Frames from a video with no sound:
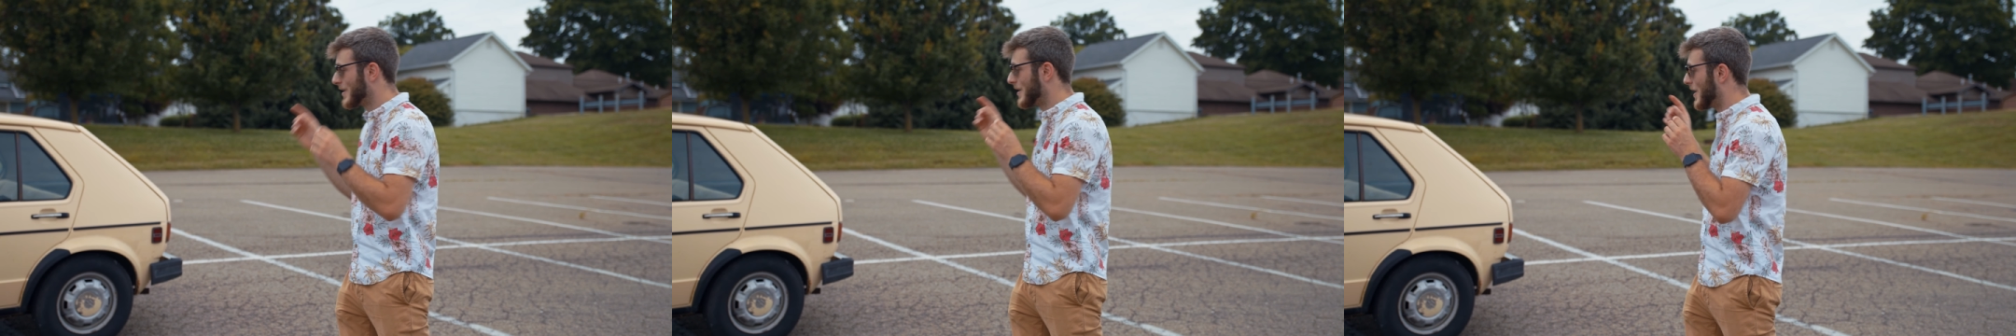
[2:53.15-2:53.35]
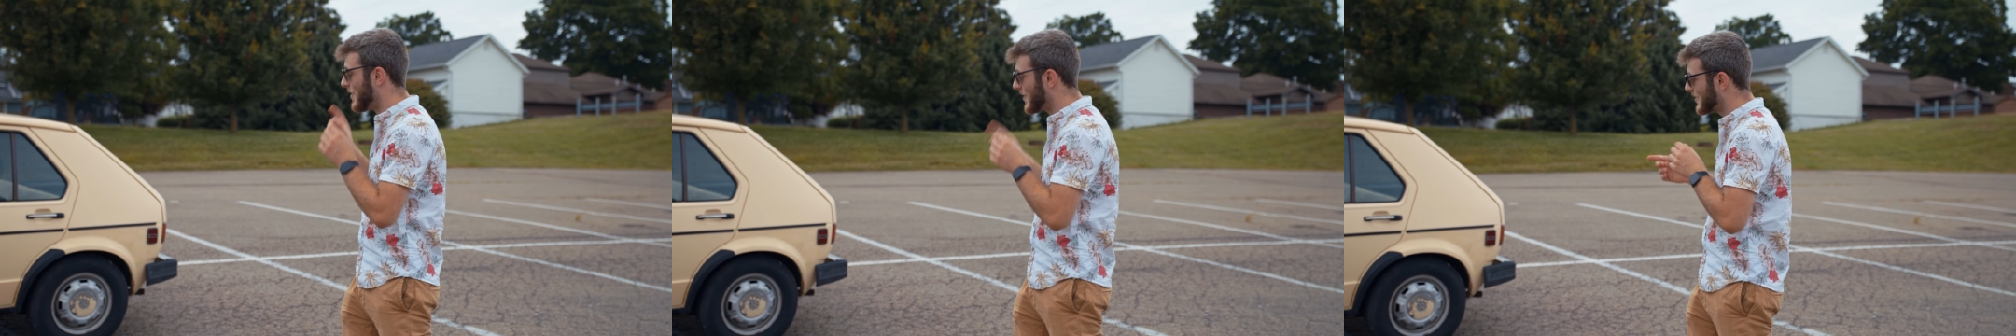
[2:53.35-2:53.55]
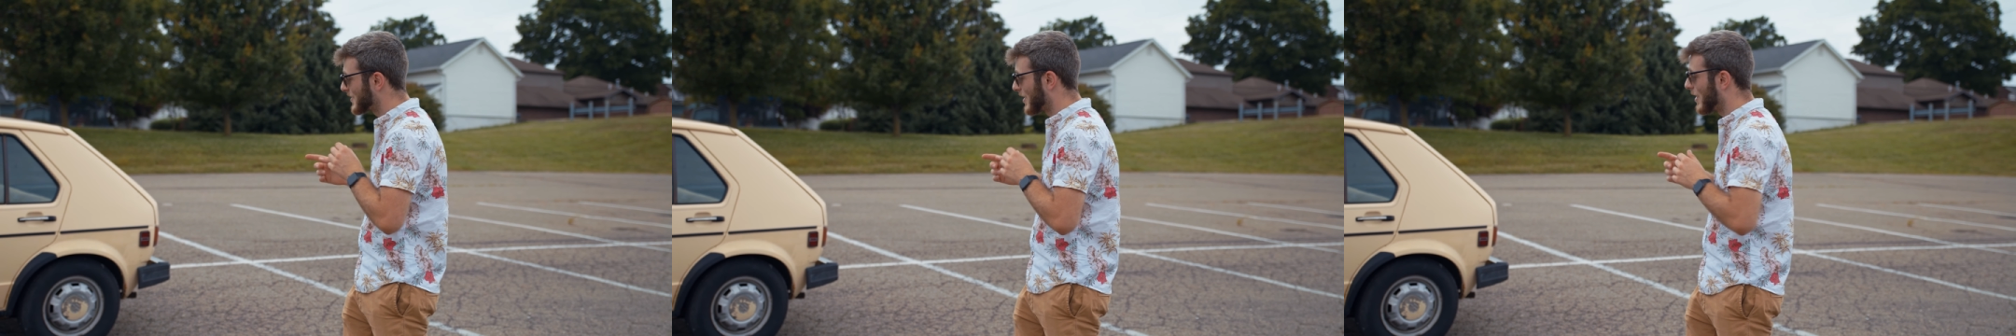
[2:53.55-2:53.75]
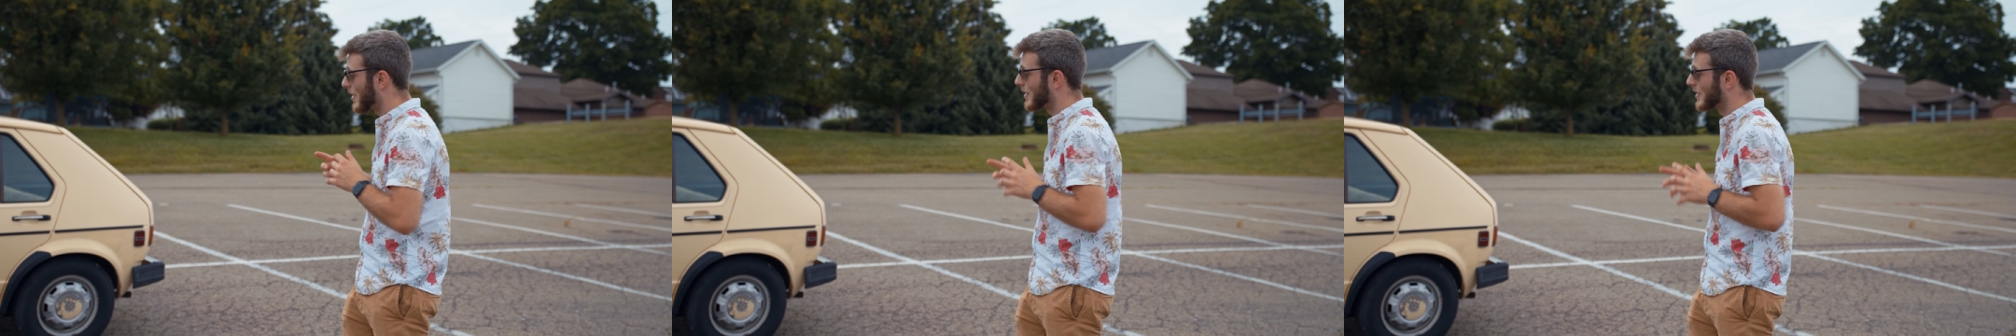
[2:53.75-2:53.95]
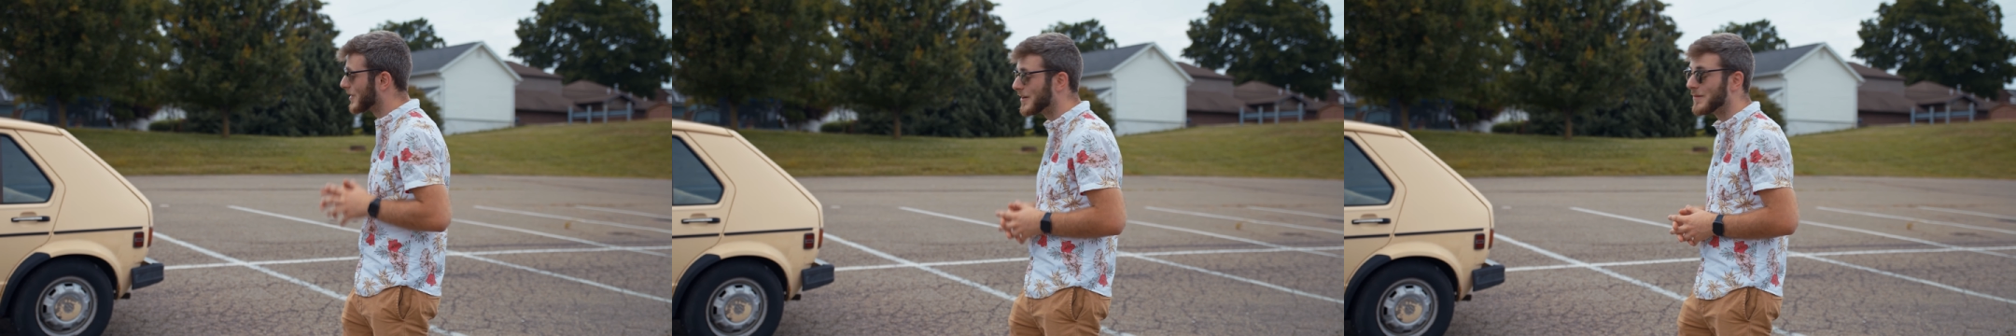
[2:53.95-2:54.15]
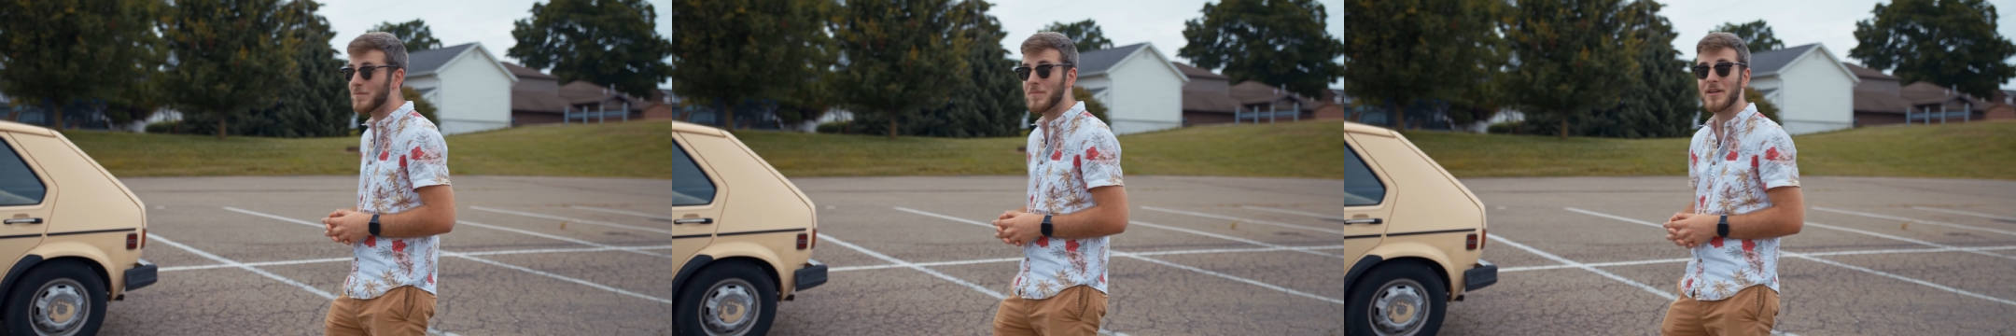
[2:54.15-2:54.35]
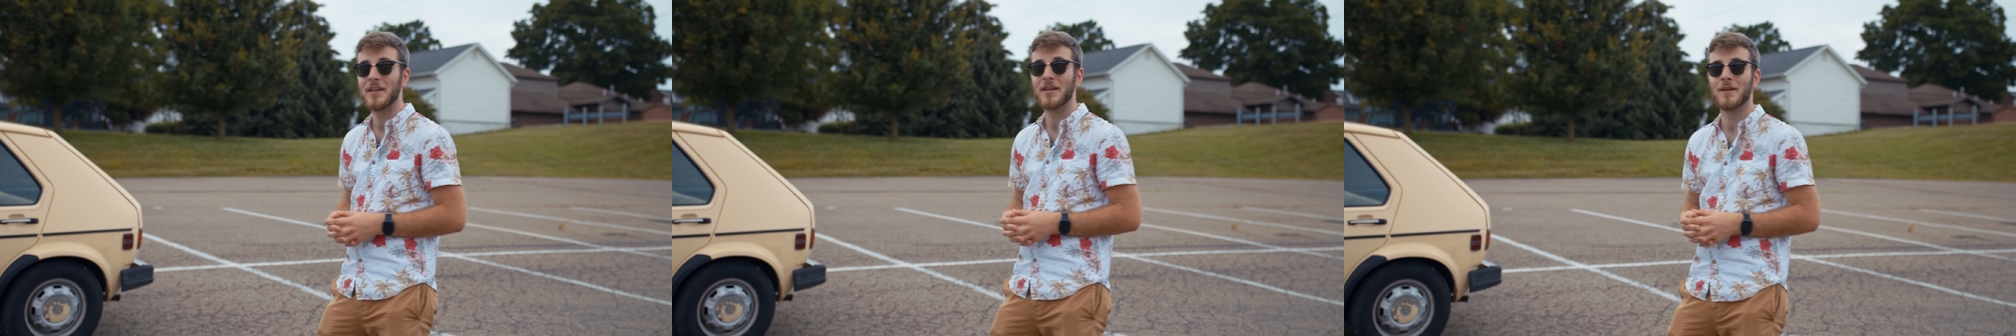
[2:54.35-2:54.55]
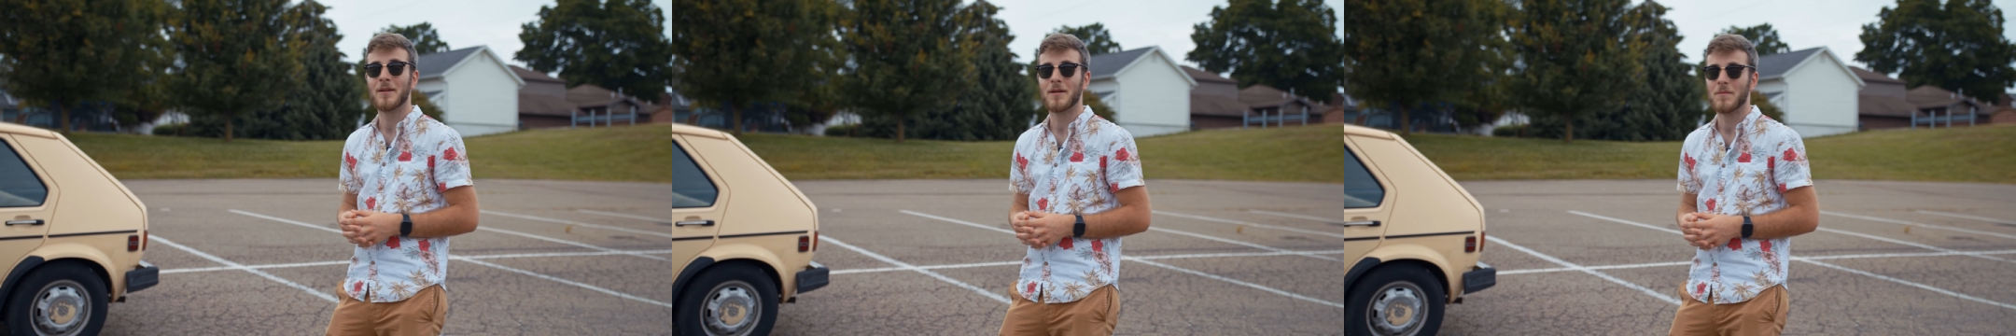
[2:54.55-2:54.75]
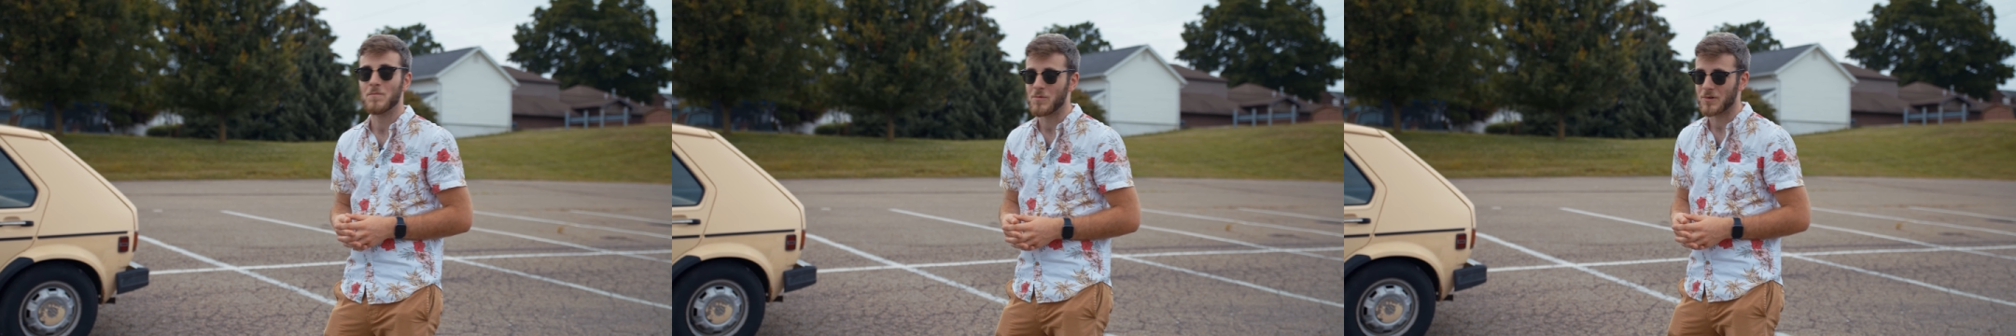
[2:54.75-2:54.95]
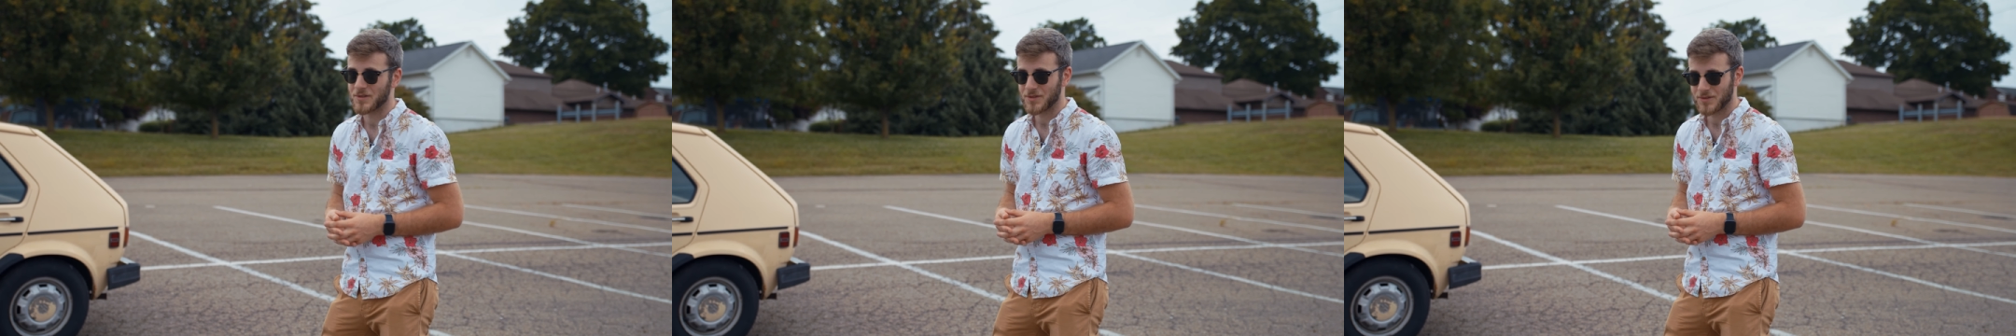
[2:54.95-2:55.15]
and this car couldn't be
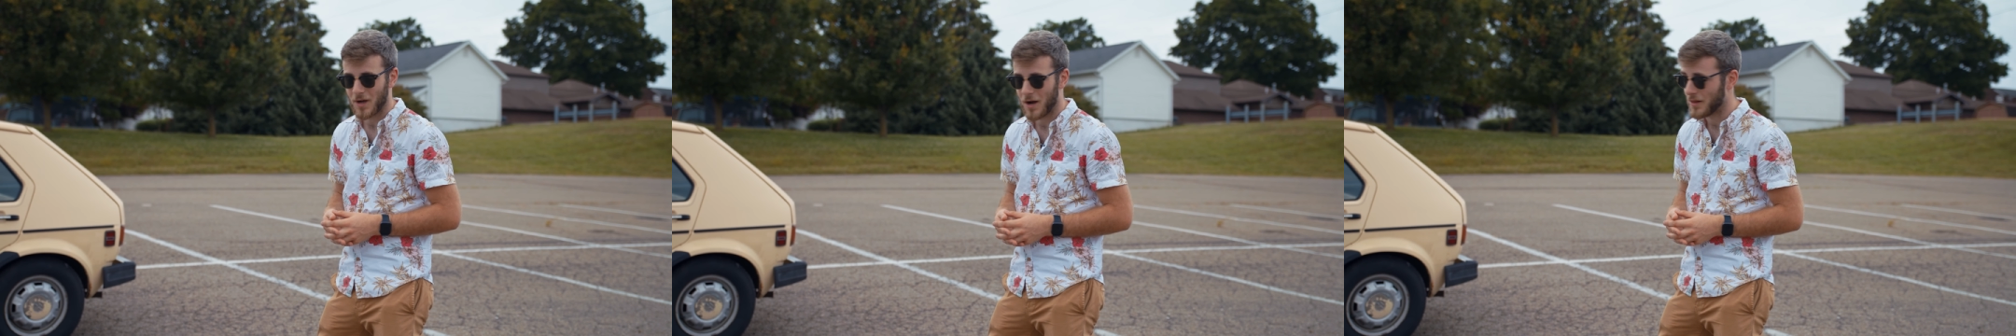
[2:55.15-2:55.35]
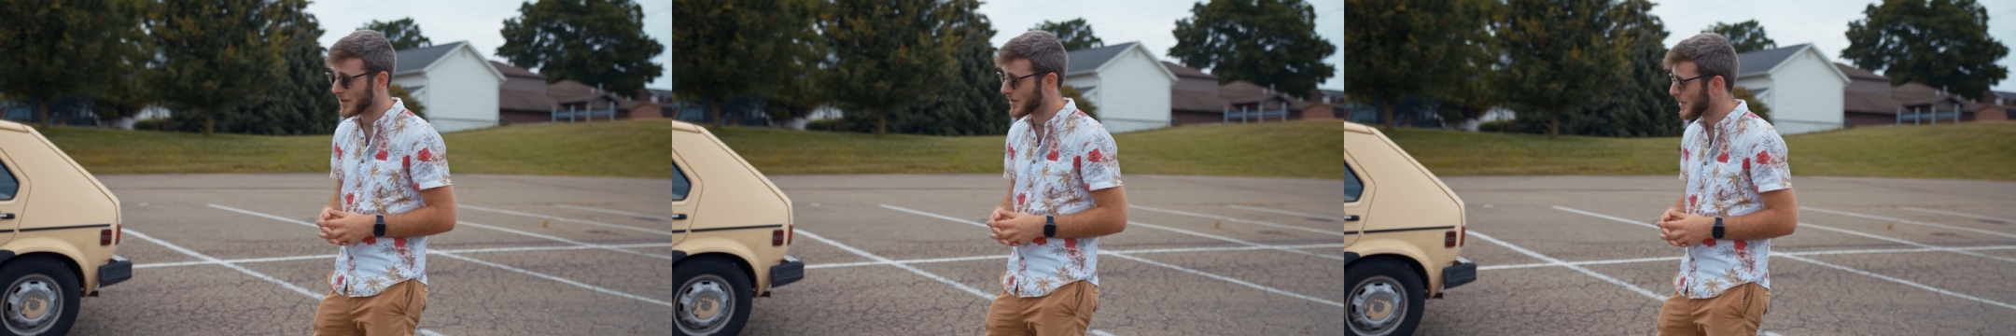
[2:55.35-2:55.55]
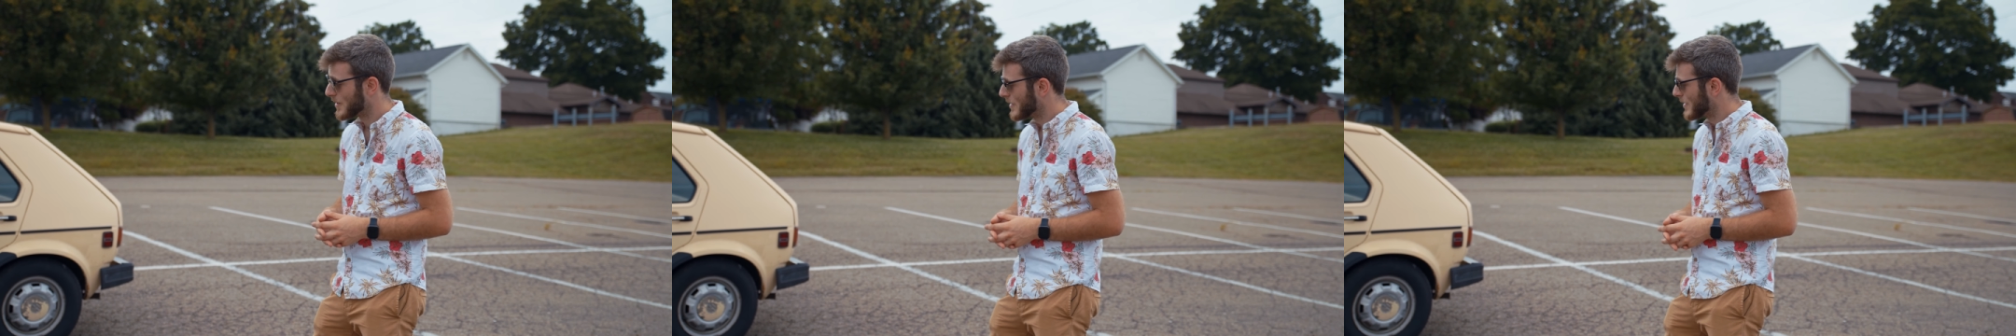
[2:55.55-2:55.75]
more solid.